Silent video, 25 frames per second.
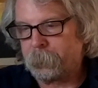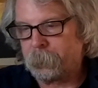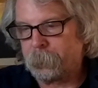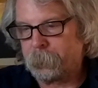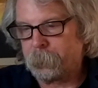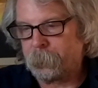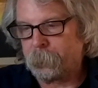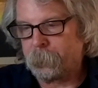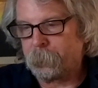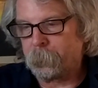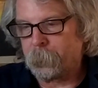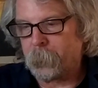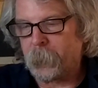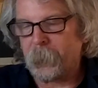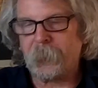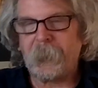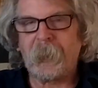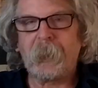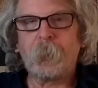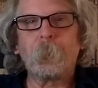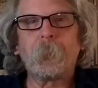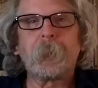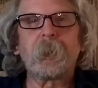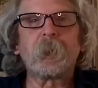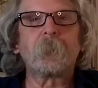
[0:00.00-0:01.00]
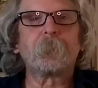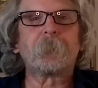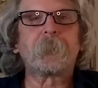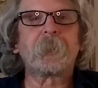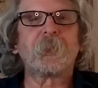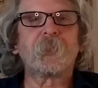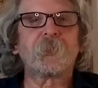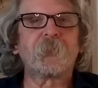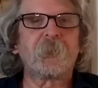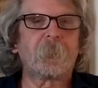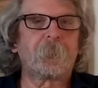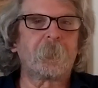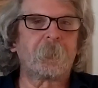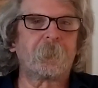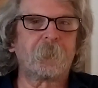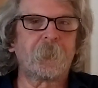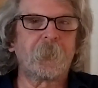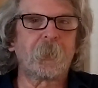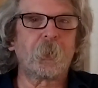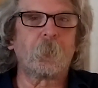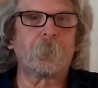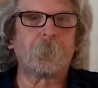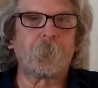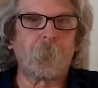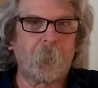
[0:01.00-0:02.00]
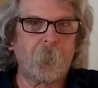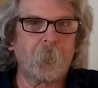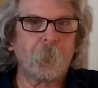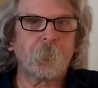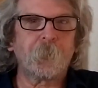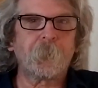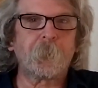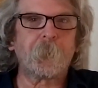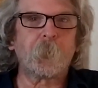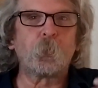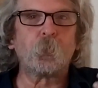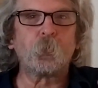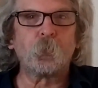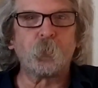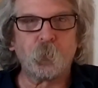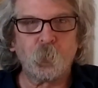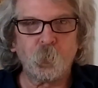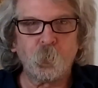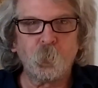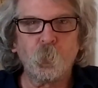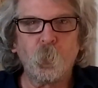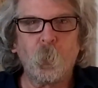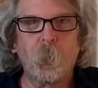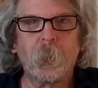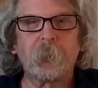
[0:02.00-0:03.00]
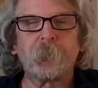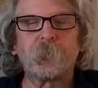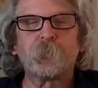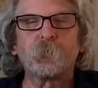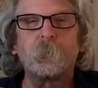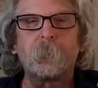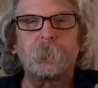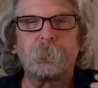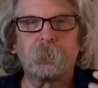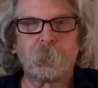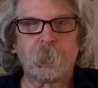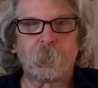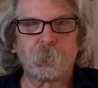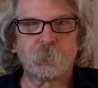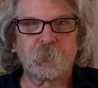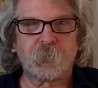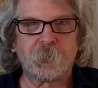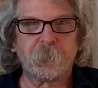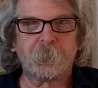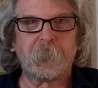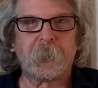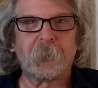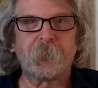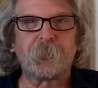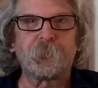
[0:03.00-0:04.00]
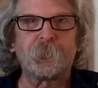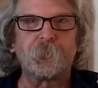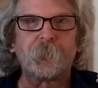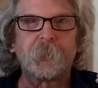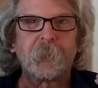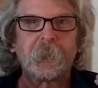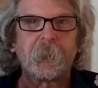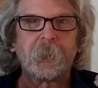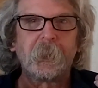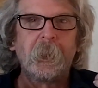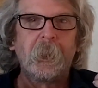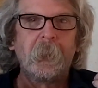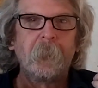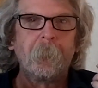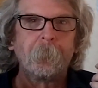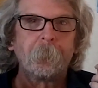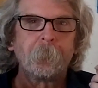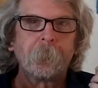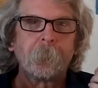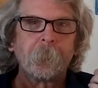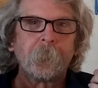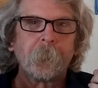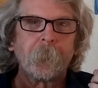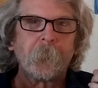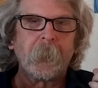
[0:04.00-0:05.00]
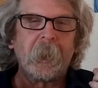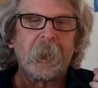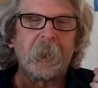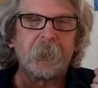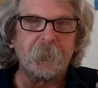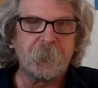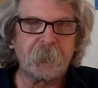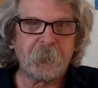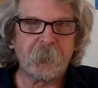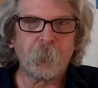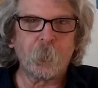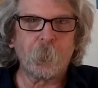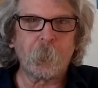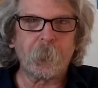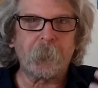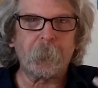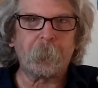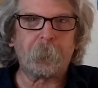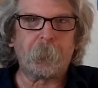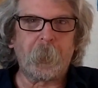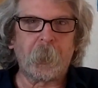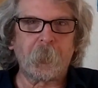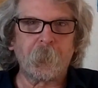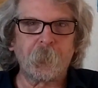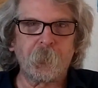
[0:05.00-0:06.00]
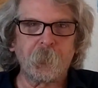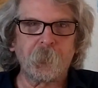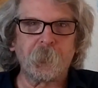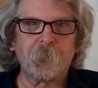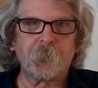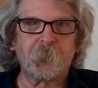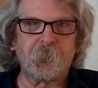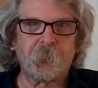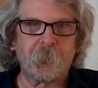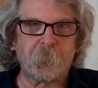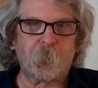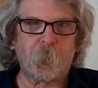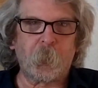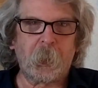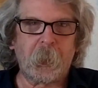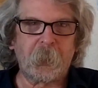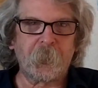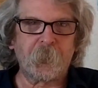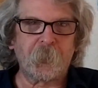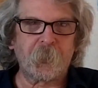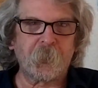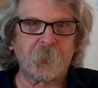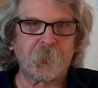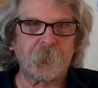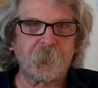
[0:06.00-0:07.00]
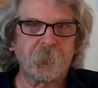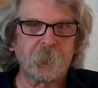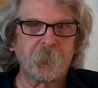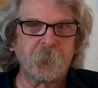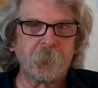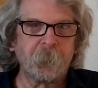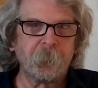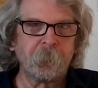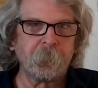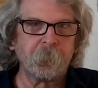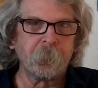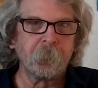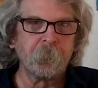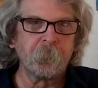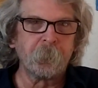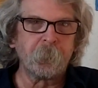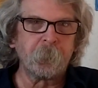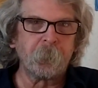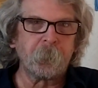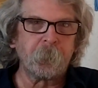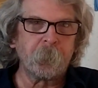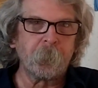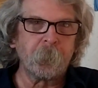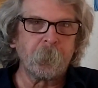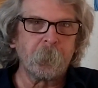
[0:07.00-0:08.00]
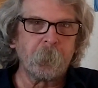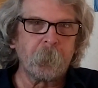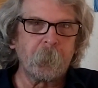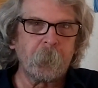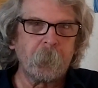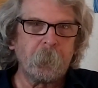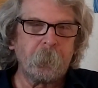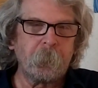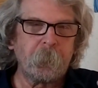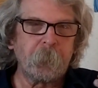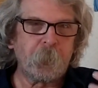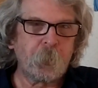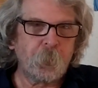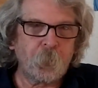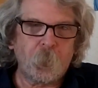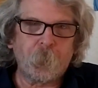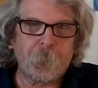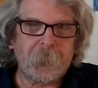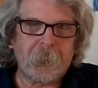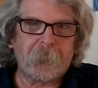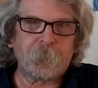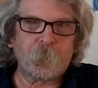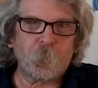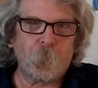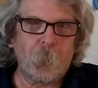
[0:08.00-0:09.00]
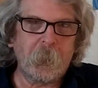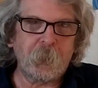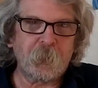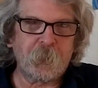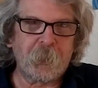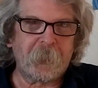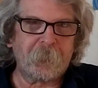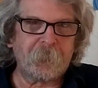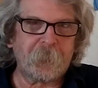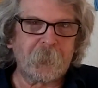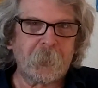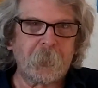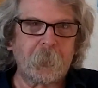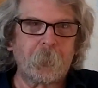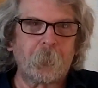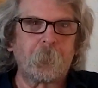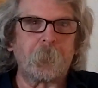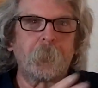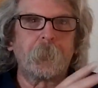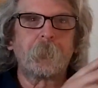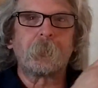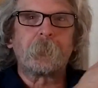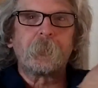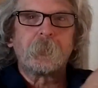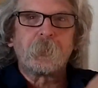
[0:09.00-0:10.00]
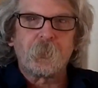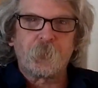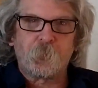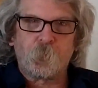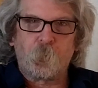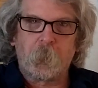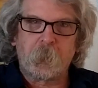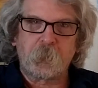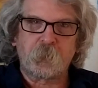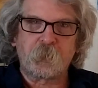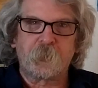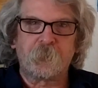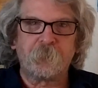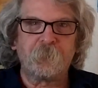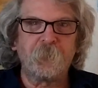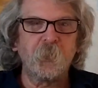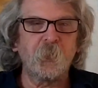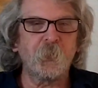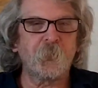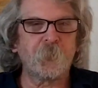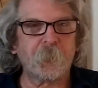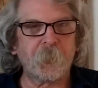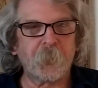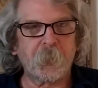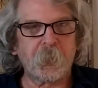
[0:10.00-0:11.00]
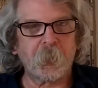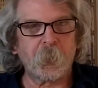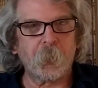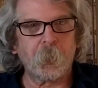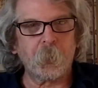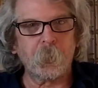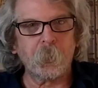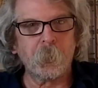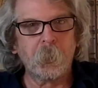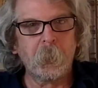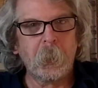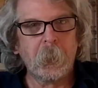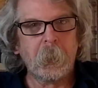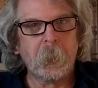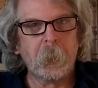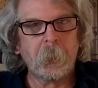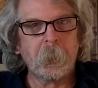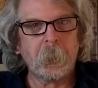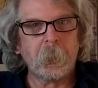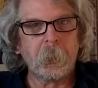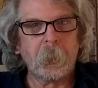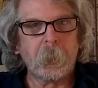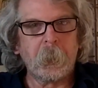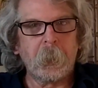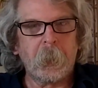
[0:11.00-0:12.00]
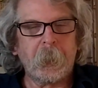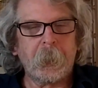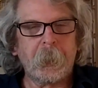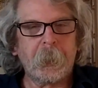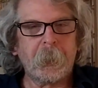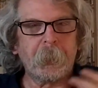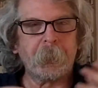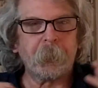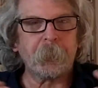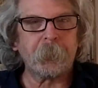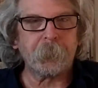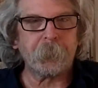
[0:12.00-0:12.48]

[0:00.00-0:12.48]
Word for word: but that way it'll be a separate video for those of you who do want to approach the mystery and deal with the puzzles and surprises. You don't have to watch that video. You can just watch the first video and